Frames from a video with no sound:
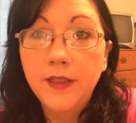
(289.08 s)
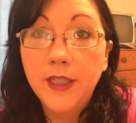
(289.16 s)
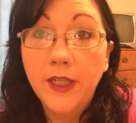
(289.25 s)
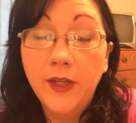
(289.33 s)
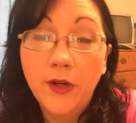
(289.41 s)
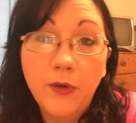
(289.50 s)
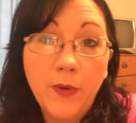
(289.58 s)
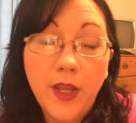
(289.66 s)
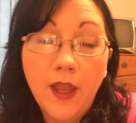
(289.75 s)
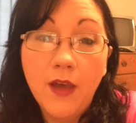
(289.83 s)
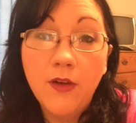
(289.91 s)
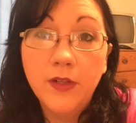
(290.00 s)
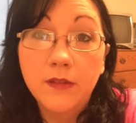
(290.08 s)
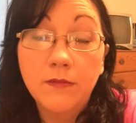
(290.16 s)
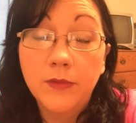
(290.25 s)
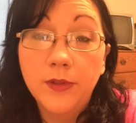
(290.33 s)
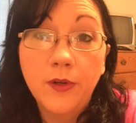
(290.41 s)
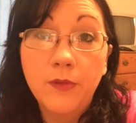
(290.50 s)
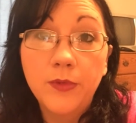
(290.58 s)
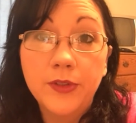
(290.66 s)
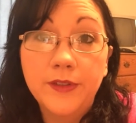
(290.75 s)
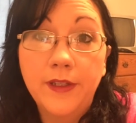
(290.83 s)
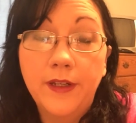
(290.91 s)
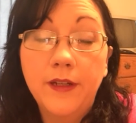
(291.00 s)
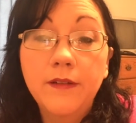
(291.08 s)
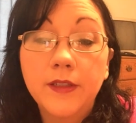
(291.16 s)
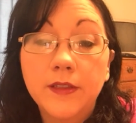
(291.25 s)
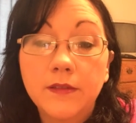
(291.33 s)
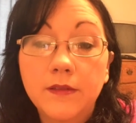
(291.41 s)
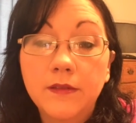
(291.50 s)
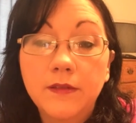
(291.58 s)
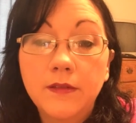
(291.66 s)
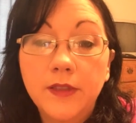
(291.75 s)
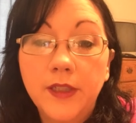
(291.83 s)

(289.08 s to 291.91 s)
digging our way out and we're almost there and,